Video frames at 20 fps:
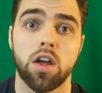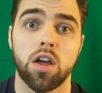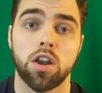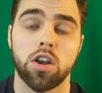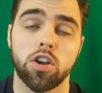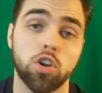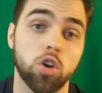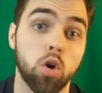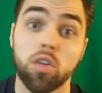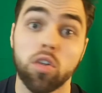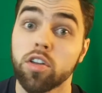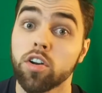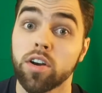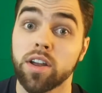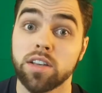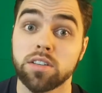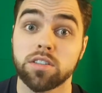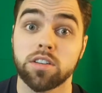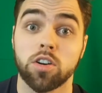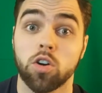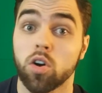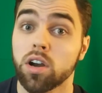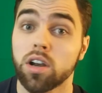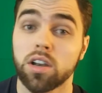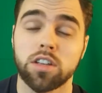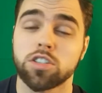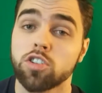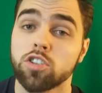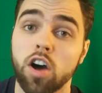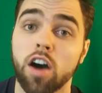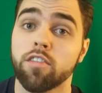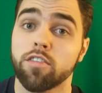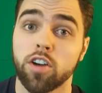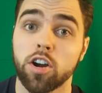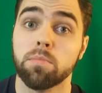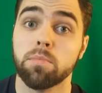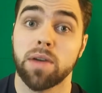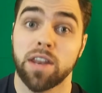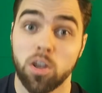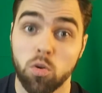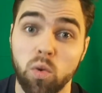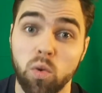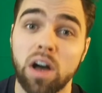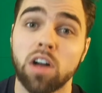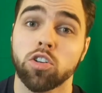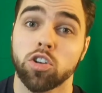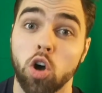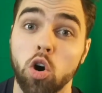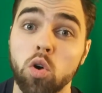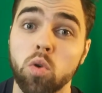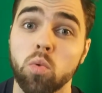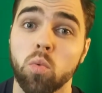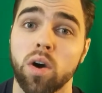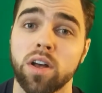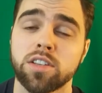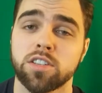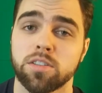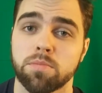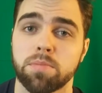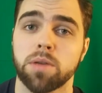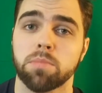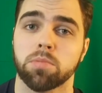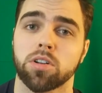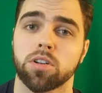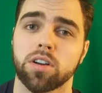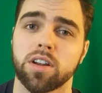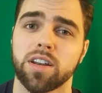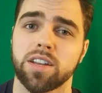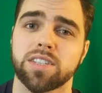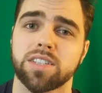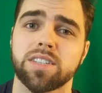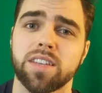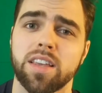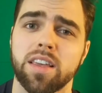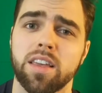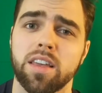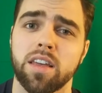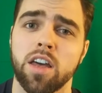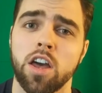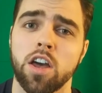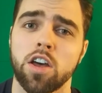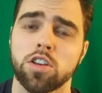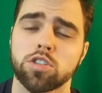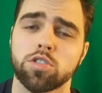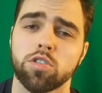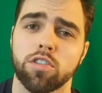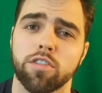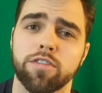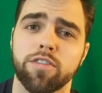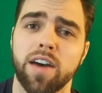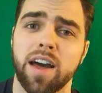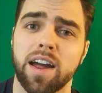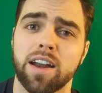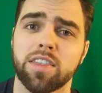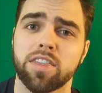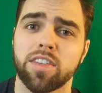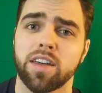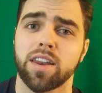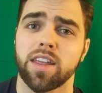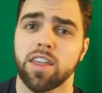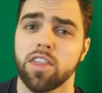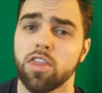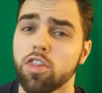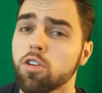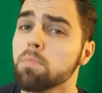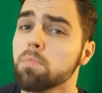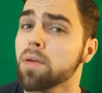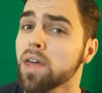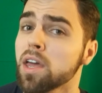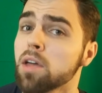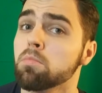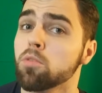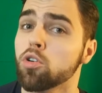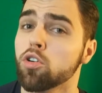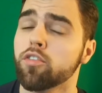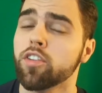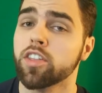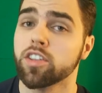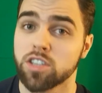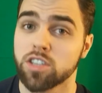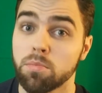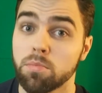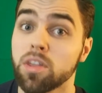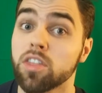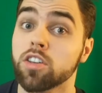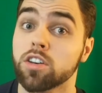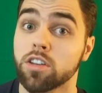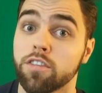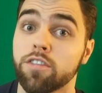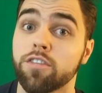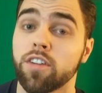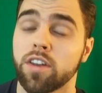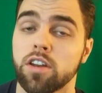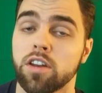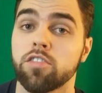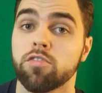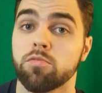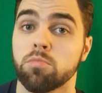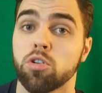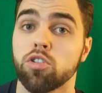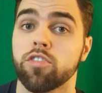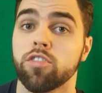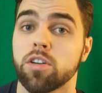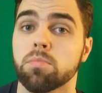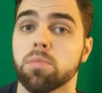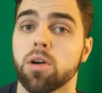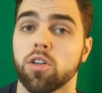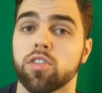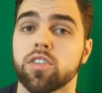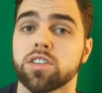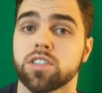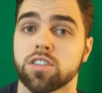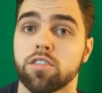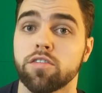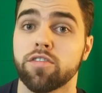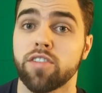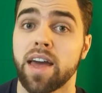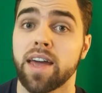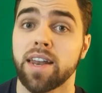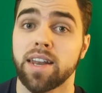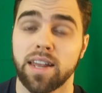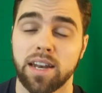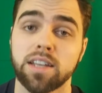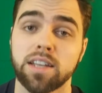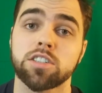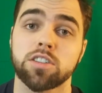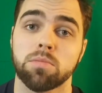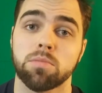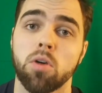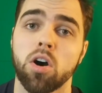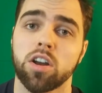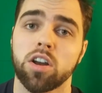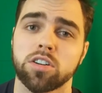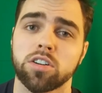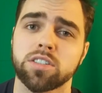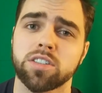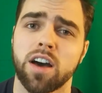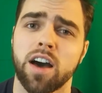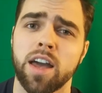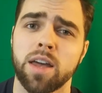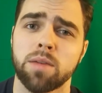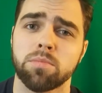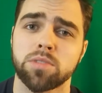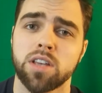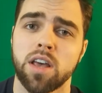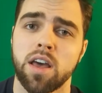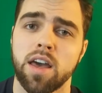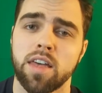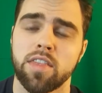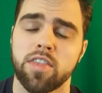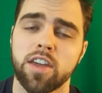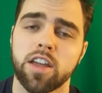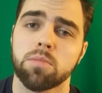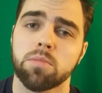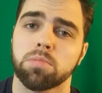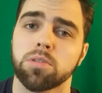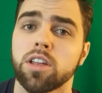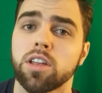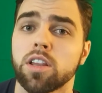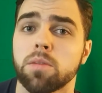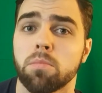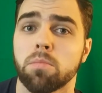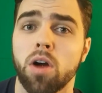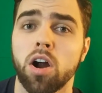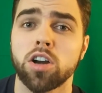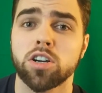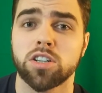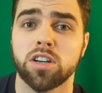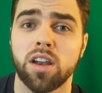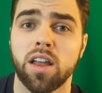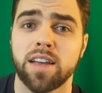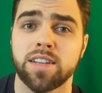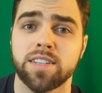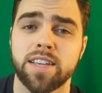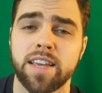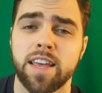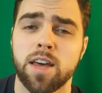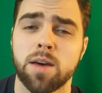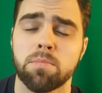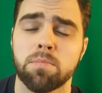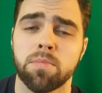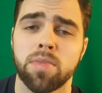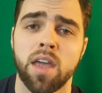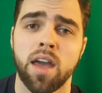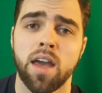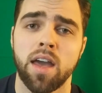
No, there isn't, or at least not very many well known ones that people are going to see. So the fact that in the big movie that's going to be the definitive movie about this event, at least in modern times, they completely marginalize him.